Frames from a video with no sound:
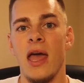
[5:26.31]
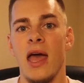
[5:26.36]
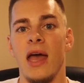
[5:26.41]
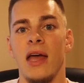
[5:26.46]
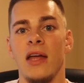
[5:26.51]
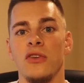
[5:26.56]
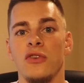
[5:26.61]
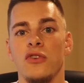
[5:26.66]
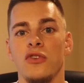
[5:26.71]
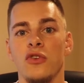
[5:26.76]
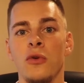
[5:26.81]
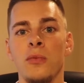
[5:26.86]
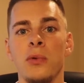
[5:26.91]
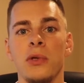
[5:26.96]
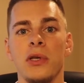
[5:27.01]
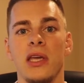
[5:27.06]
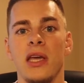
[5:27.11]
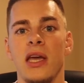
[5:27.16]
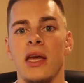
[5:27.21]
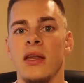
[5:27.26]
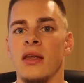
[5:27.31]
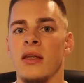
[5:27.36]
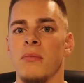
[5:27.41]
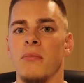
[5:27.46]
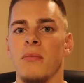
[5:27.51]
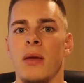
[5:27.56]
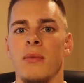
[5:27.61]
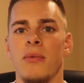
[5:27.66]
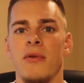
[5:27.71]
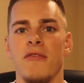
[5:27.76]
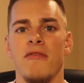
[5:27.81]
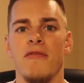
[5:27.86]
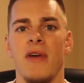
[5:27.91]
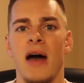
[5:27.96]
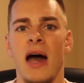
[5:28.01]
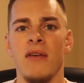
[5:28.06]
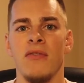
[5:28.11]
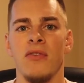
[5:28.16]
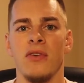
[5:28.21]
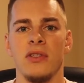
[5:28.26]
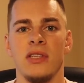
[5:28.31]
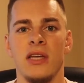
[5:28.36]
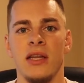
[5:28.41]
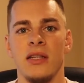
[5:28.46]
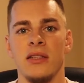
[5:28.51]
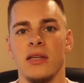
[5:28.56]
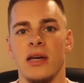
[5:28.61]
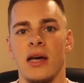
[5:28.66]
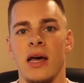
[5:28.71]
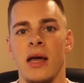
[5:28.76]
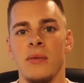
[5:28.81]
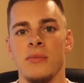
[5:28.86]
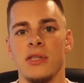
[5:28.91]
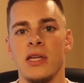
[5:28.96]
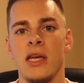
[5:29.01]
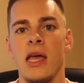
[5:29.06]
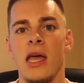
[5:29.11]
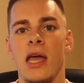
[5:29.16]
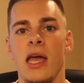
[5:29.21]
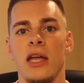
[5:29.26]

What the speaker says: and duplicate it maybe 5 or 10 times